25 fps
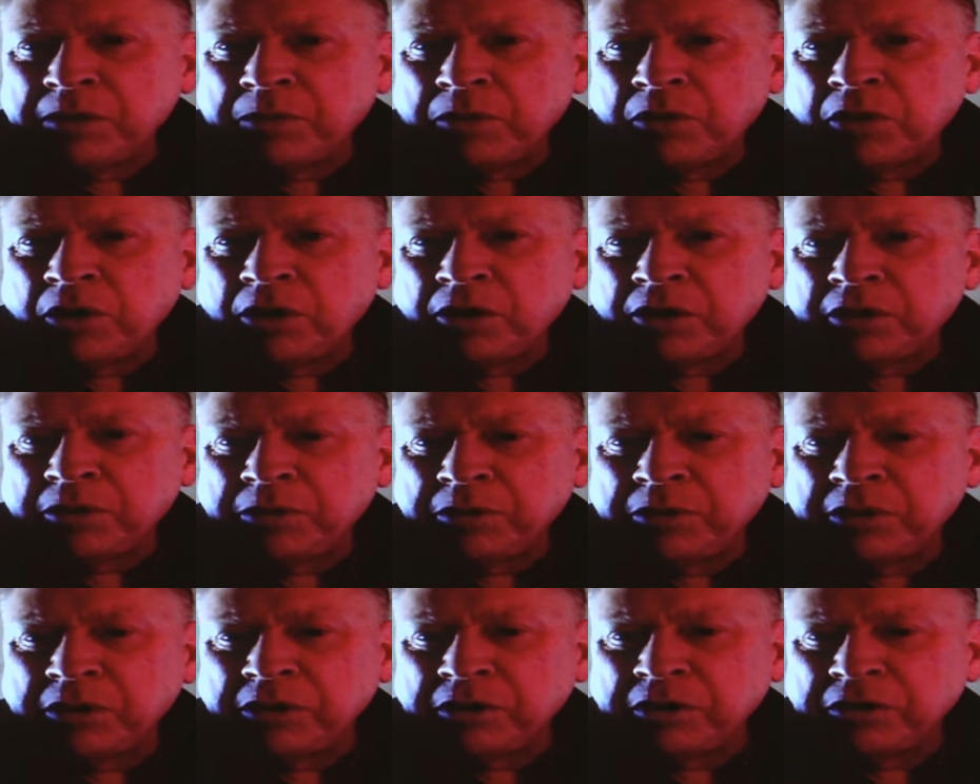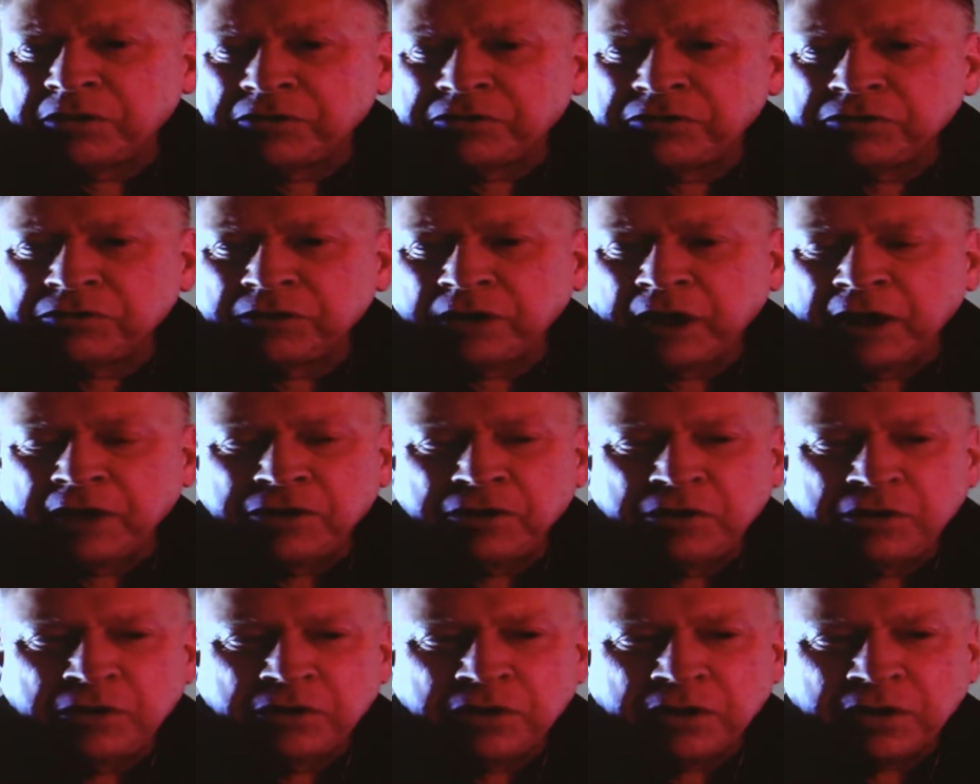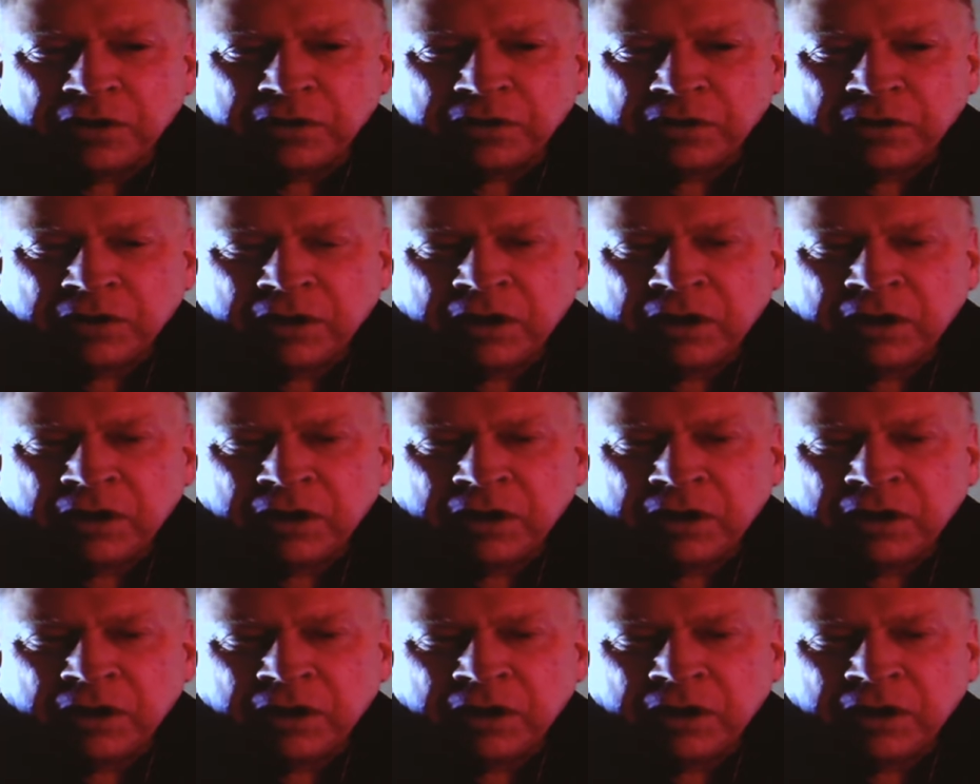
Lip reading: partly because I knew that